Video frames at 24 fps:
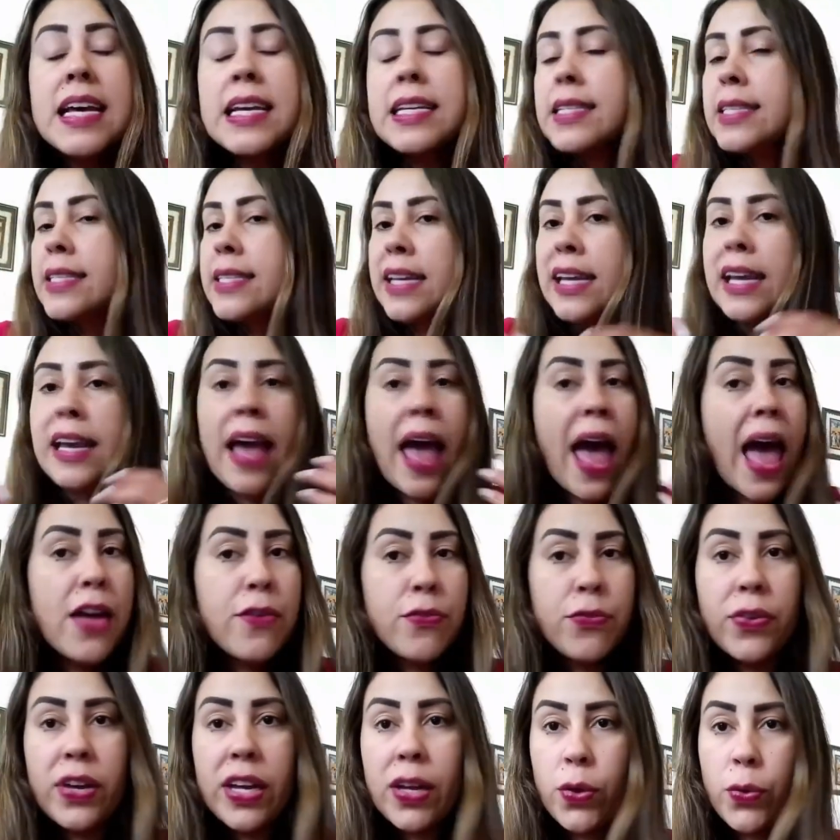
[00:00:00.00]
seeing
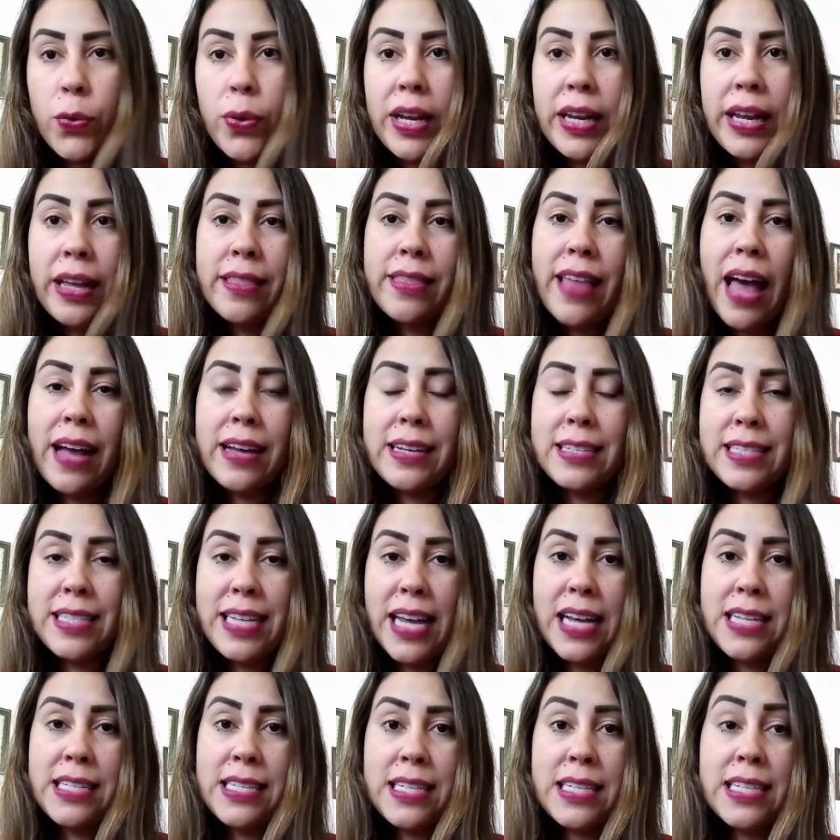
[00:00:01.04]
every ingredient that
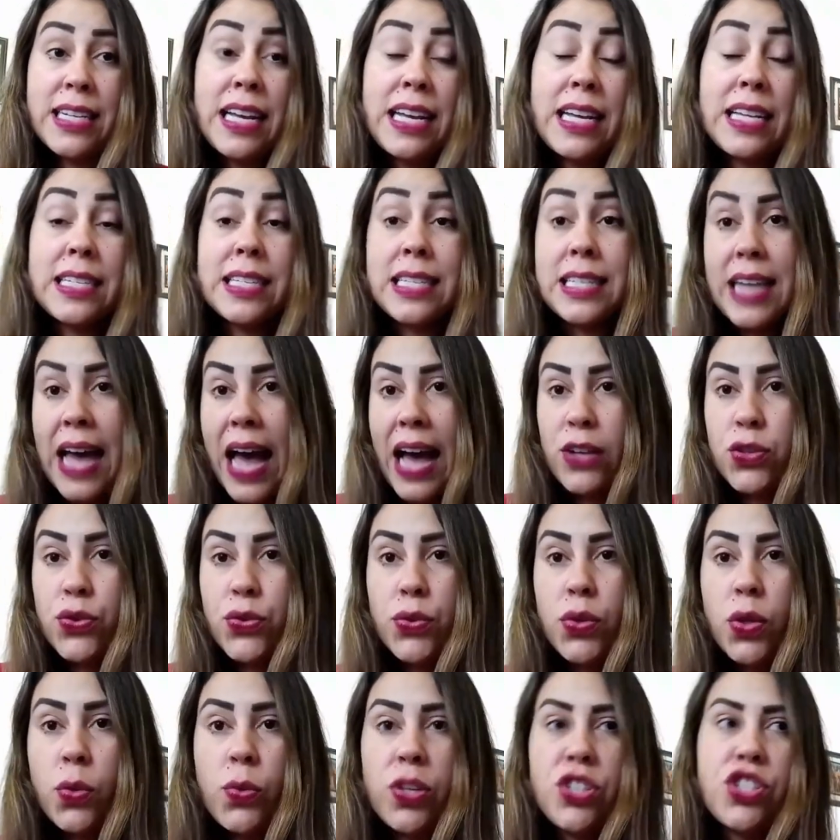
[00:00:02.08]
contains in it is natural,